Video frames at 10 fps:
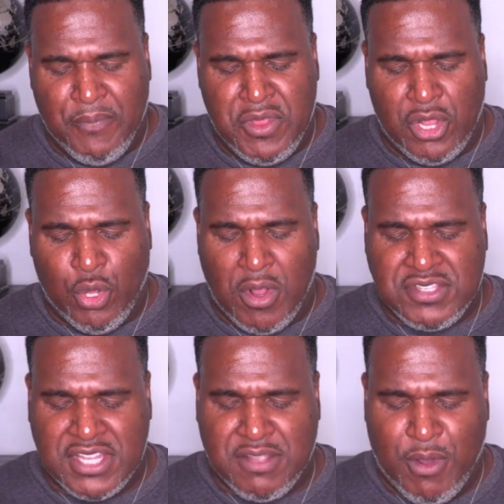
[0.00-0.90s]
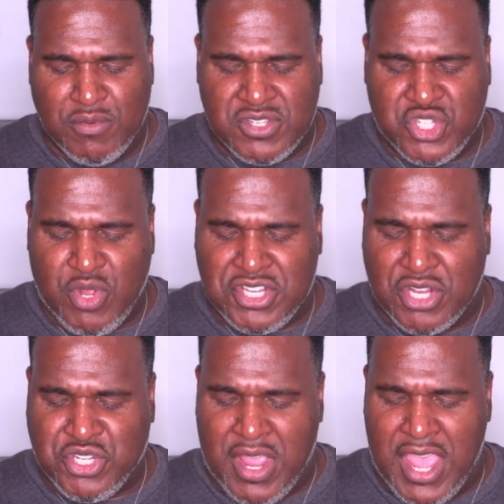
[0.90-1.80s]
Then the Lord said to Moses, Stretch
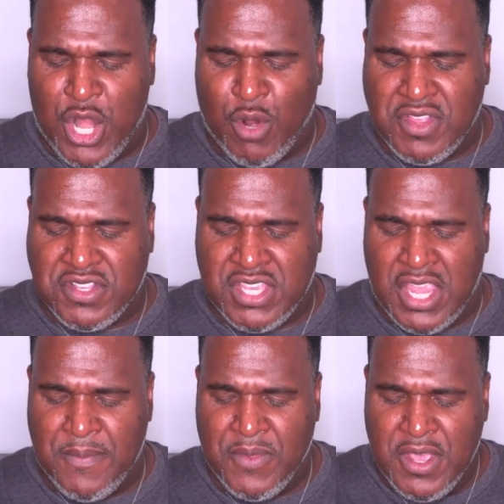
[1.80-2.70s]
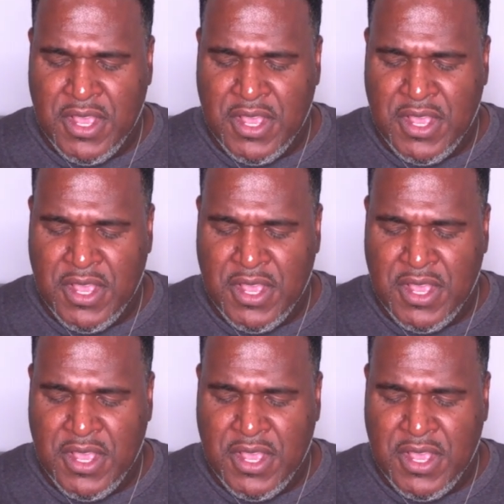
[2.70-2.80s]
out your hand over the sea,